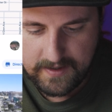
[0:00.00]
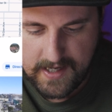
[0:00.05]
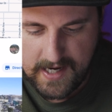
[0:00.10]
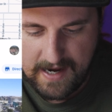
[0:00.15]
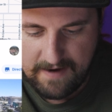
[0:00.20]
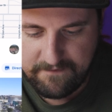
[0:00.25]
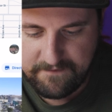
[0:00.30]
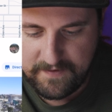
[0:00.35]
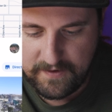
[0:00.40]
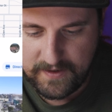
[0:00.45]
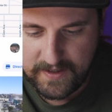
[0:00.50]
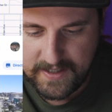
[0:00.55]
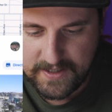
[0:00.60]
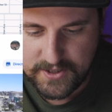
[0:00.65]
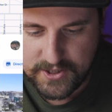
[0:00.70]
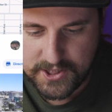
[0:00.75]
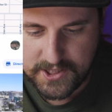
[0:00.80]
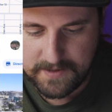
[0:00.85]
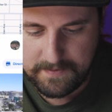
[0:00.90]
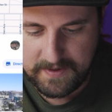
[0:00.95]
I feel like it
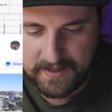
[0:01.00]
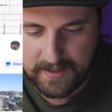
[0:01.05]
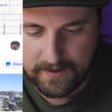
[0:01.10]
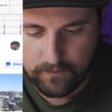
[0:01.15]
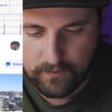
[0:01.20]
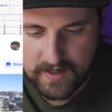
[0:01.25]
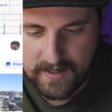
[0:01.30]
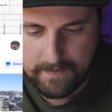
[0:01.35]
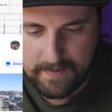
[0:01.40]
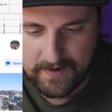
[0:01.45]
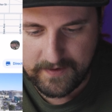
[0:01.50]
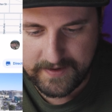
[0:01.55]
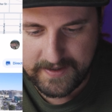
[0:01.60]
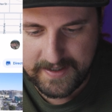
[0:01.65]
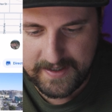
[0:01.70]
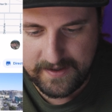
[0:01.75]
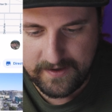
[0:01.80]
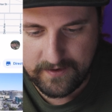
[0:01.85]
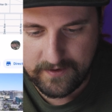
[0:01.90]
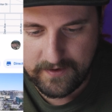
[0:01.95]
should be like right about
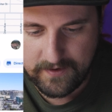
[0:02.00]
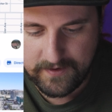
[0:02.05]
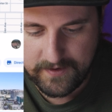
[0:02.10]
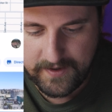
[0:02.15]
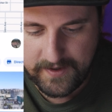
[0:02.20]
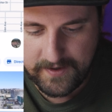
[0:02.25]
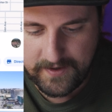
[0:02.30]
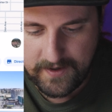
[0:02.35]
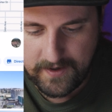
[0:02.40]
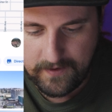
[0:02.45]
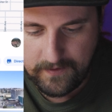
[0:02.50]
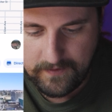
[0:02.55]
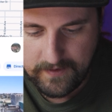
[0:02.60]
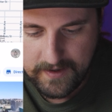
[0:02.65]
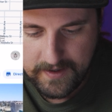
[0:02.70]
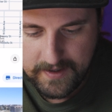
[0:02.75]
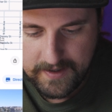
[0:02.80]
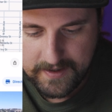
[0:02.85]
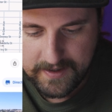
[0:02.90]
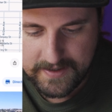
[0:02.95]
here,
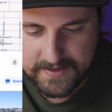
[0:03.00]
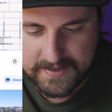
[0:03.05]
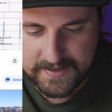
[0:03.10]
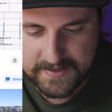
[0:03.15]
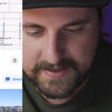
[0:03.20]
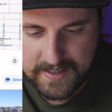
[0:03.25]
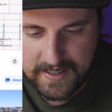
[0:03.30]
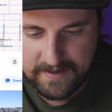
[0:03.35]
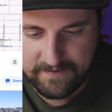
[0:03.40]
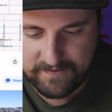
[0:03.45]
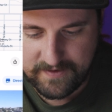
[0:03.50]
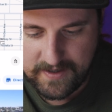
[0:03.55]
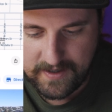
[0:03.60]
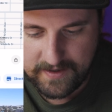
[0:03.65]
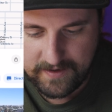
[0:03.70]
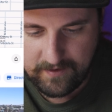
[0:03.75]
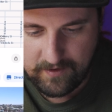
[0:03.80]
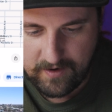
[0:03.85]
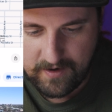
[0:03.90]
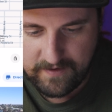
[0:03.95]
because it's kind of
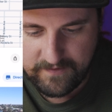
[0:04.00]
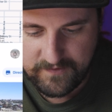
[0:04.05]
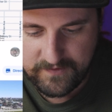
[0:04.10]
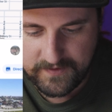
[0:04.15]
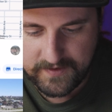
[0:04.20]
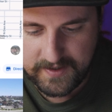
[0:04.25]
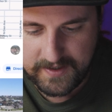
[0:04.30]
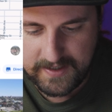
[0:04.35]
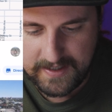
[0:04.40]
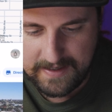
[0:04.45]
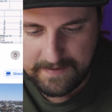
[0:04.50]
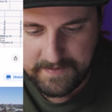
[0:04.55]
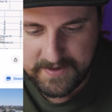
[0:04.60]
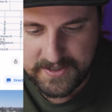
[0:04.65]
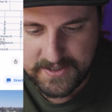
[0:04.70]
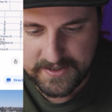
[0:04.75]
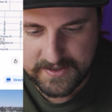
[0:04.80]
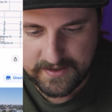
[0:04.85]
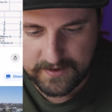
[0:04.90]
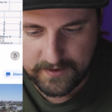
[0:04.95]
cutting off the
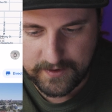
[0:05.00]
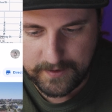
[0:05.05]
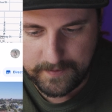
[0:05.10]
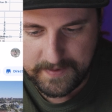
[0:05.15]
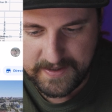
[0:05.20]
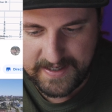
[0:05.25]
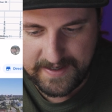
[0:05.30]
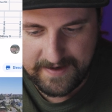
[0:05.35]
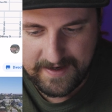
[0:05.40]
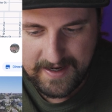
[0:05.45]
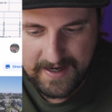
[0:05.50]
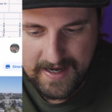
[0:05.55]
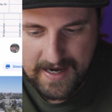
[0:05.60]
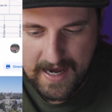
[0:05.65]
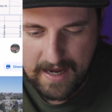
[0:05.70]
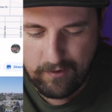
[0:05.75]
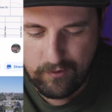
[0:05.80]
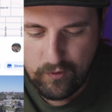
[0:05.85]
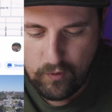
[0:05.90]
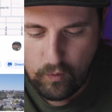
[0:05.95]
images a little bit.
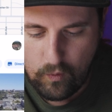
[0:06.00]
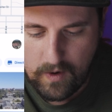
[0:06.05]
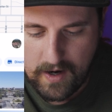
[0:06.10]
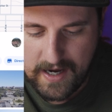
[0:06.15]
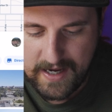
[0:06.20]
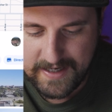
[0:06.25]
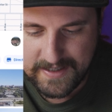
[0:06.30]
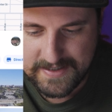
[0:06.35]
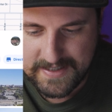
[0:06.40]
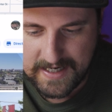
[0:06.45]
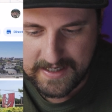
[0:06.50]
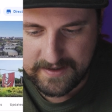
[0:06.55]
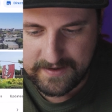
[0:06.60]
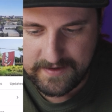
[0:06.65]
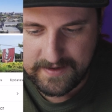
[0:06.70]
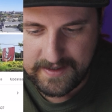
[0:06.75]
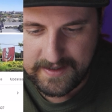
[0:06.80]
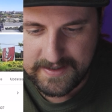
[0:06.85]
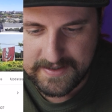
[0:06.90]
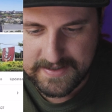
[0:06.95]
I don't know why exactly
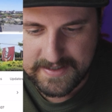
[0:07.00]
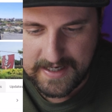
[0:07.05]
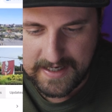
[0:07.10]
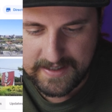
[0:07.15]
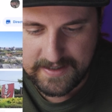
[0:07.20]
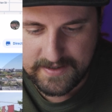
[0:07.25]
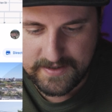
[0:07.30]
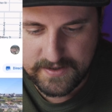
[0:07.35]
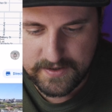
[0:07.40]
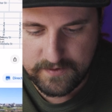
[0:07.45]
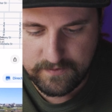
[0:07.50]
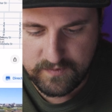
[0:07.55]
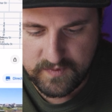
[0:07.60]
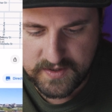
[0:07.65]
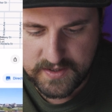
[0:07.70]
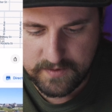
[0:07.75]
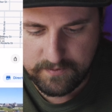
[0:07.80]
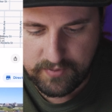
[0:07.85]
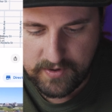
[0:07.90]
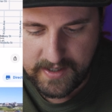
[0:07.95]
they decided
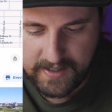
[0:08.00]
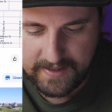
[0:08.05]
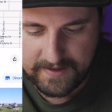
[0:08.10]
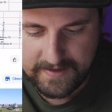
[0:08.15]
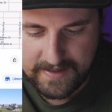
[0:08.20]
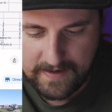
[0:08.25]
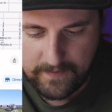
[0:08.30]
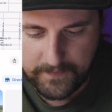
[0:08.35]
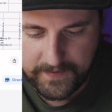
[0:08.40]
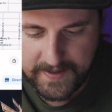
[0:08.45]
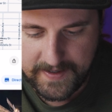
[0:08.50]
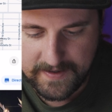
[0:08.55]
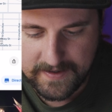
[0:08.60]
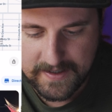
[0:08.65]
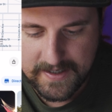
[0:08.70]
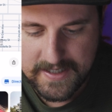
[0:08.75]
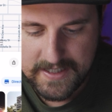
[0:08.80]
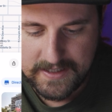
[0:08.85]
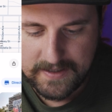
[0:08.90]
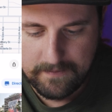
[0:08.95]
to break it that way.
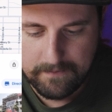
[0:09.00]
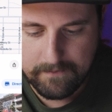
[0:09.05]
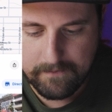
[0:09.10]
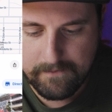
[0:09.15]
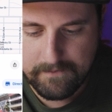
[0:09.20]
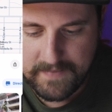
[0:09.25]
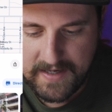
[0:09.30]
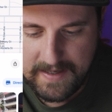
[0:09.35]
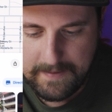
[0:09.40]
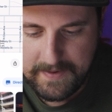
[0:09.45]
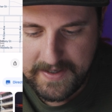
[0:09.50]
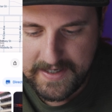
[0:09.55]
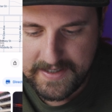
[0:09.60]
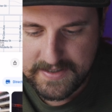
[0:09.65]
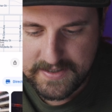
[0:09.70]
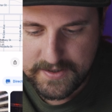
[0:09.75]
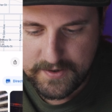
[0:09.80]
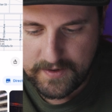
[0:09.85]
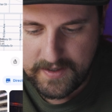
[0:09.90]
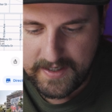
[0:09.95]
Maybe
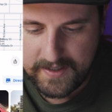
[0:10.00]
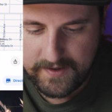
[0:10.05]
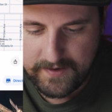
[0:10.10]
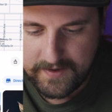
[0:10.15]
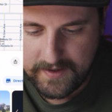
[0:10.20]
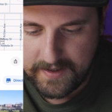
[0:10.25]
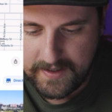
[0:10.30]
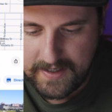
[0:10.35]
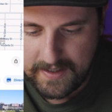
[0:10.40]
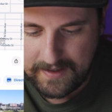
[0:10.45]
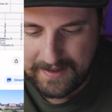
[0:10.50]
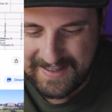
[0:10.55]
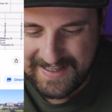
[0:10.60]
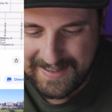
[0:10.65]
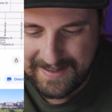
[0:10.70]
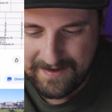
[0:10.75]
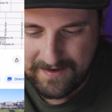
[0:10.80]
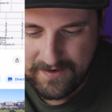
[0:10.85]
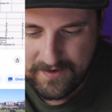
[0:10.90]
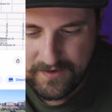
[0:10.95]
it's so that you could get
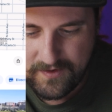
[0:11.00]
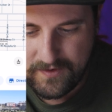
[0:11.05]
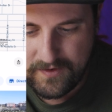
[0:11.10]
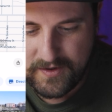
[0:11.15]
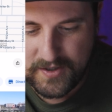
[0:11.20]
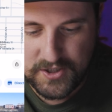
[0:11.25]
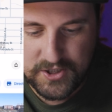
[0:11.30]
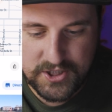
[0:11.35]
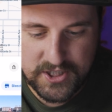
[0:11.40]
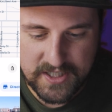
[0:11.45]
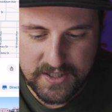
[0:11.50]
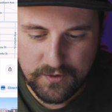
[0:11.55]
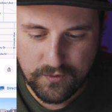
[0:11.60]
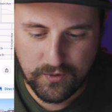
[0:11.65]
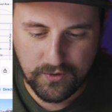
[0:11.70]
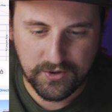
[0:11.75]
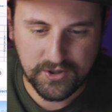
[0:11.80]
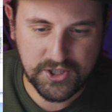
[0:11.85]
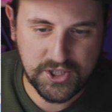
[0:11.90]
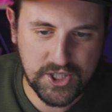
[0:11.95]
like the
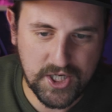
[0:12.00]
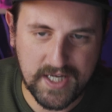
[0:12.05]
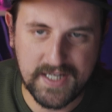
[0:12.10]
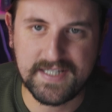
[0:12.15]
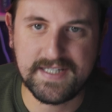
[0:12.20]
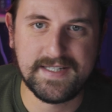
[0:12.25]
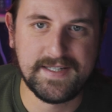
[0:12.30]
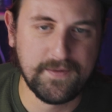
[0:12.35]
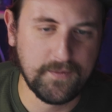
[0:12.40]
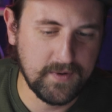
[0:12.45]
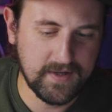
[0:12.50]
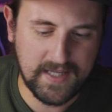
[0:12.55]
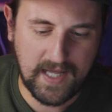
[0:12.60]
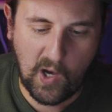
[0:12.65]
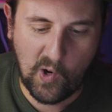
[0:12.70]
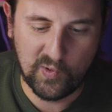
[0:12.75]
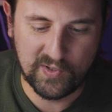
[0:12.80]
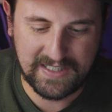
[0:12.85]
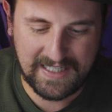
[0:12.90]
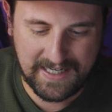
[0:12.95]
general gist
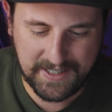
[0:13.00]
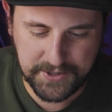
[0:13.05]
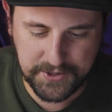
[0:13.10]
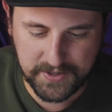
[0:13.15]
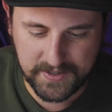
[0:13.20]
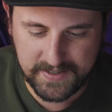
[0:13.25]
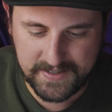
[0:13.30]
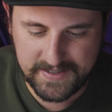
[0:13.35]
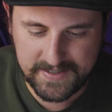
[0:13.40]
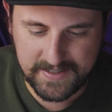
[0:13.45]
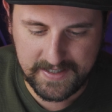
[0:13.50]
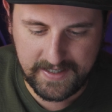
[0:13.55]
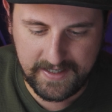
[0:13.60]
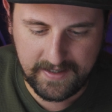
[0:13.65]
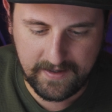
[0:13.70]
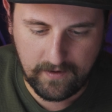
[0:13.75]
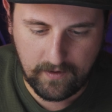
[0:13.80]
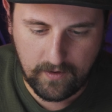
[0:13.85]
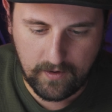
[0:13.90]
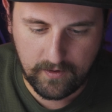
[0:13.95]
without actually
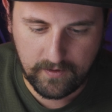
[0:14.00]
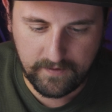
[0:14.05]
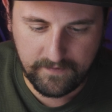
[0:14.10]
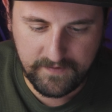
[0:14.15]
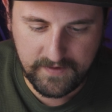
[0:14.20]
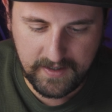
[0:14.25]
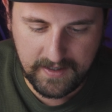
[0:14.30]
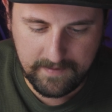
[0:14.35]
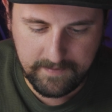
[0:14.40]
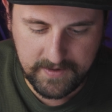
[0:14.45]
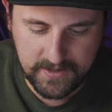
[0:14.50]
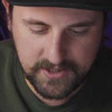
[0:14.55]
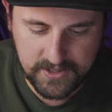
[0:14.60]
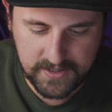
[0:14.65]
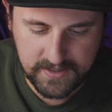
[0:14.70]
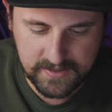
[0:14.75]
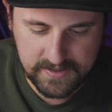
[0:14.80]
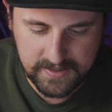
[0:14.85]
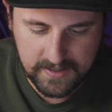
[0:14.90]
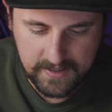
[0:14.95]
seeing all of the
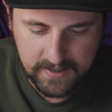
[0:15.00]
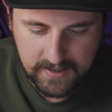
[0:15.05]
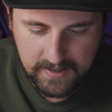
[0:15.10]
images.